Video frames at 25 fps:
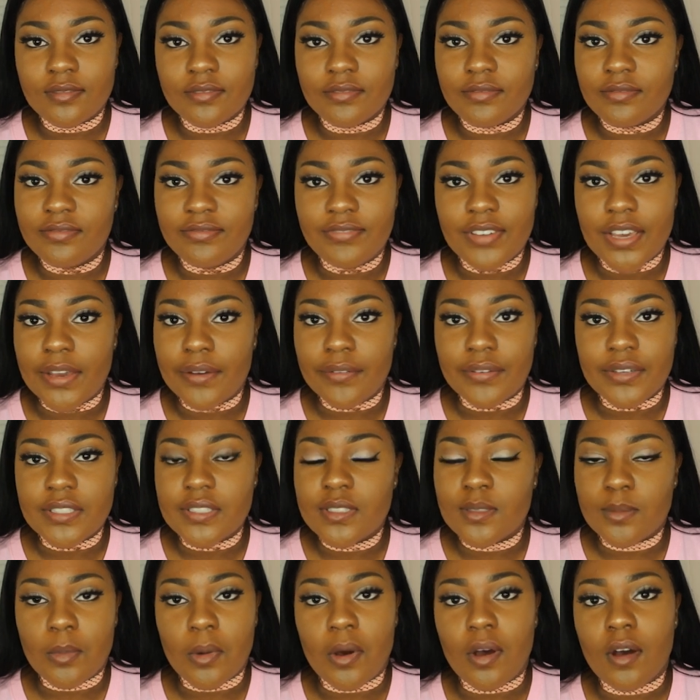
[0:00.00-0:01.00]
very
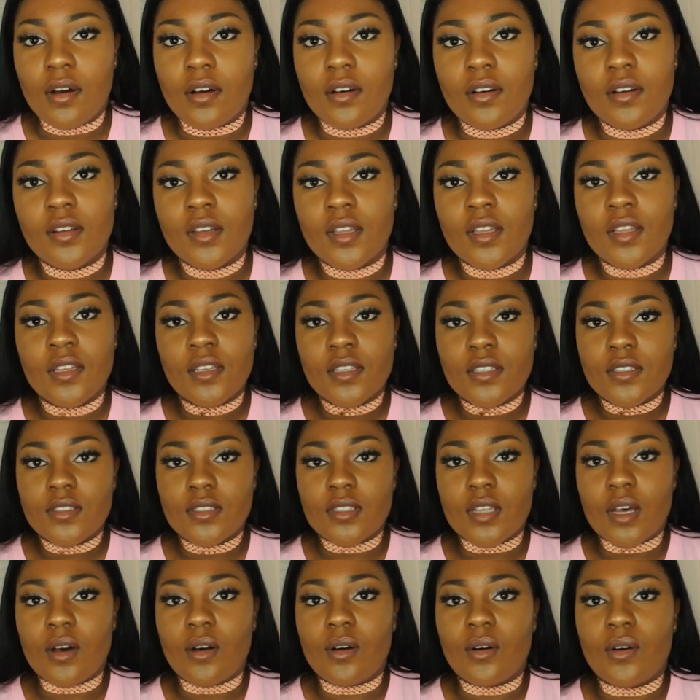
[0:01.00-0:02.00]
small.
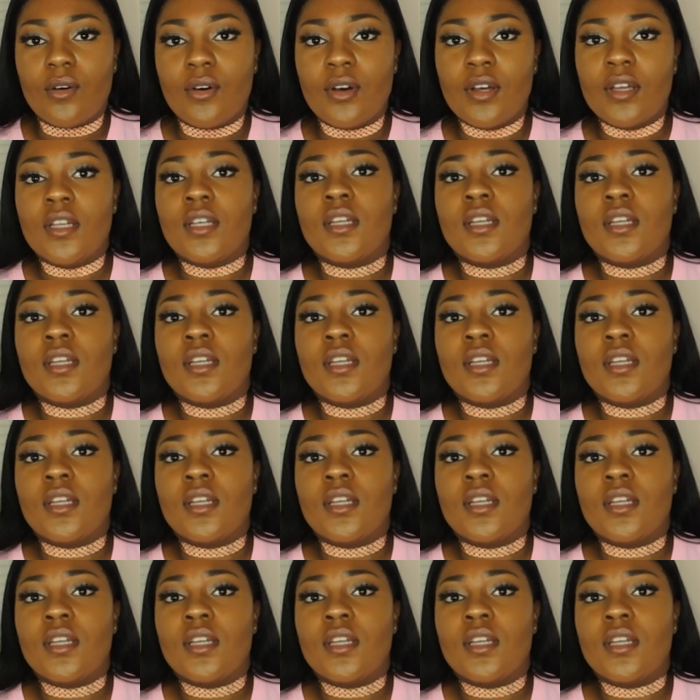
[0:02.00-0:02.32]
So